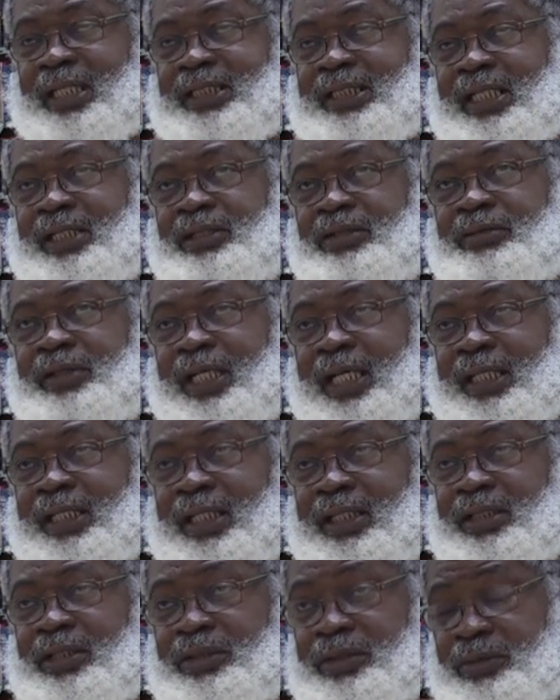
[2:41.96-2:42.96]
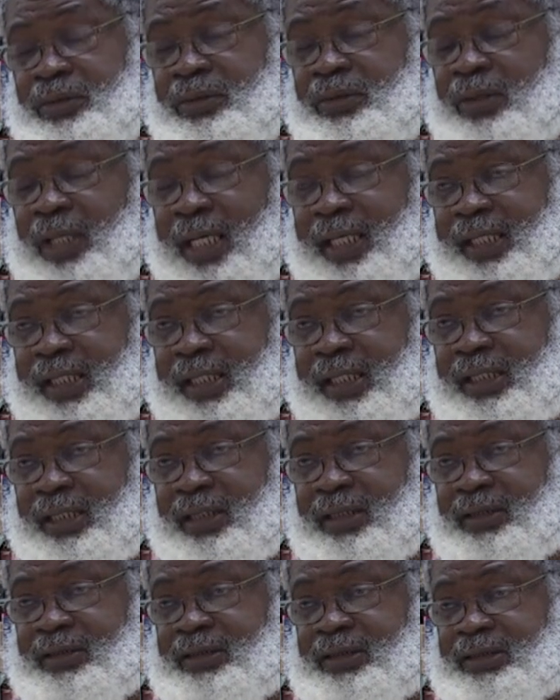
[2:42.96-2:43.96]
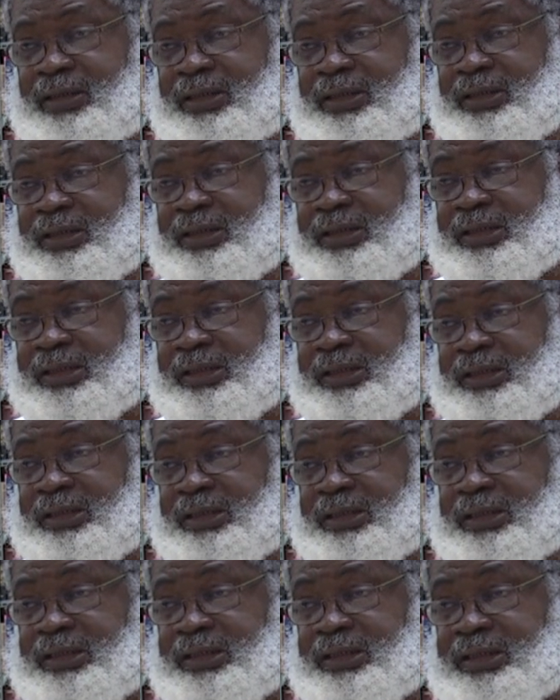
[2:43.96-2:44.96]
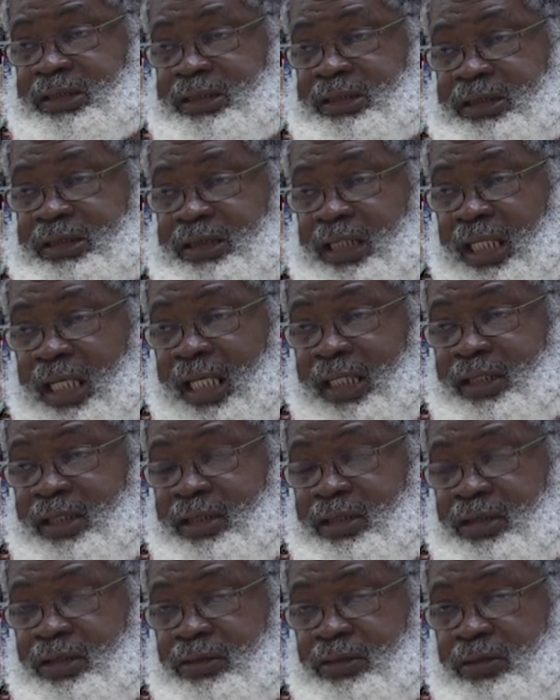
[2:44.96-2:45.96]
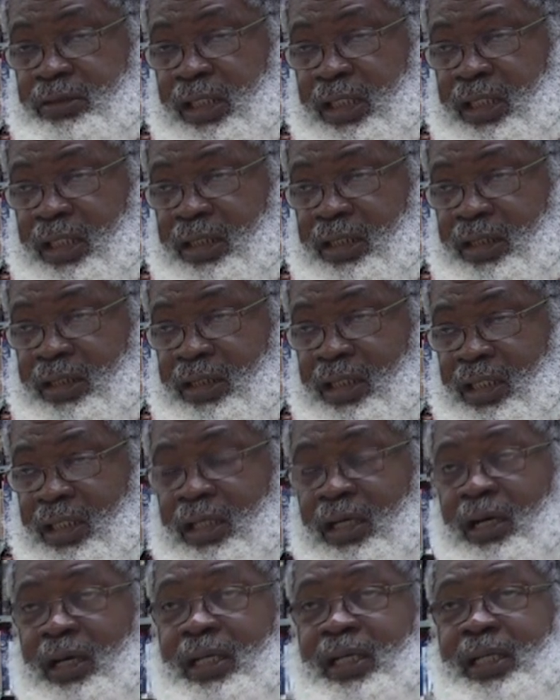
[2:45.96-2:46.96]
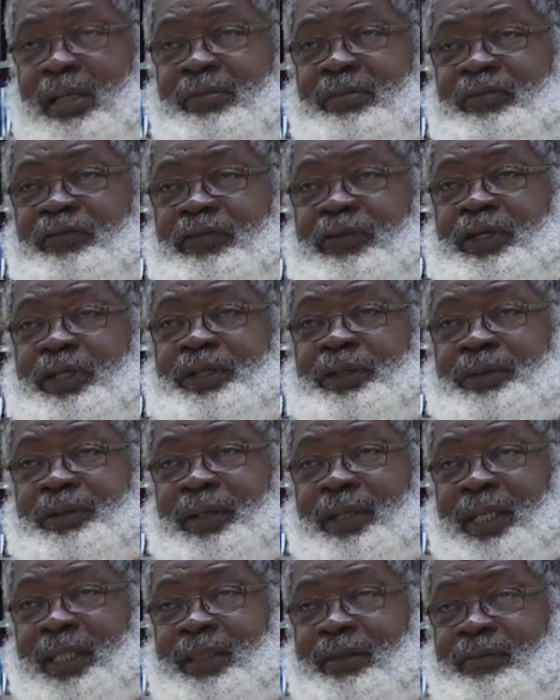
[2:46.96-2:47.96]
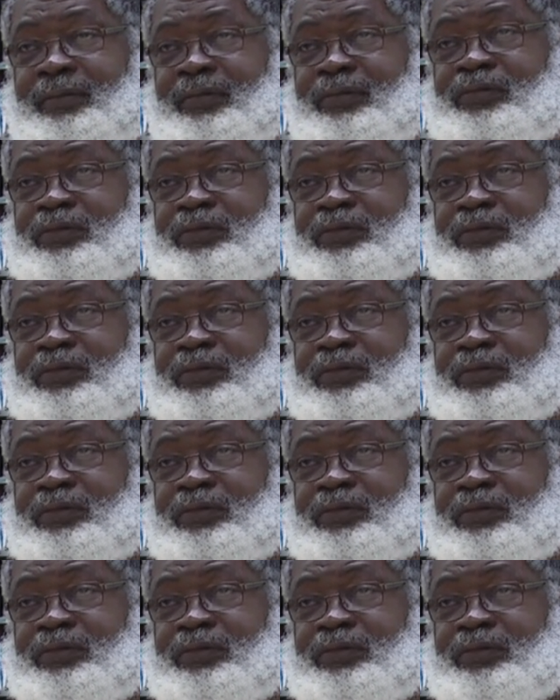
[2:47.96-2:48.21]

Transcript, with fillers: I'll tell you what I can do. I can, I could do a, a column for you all.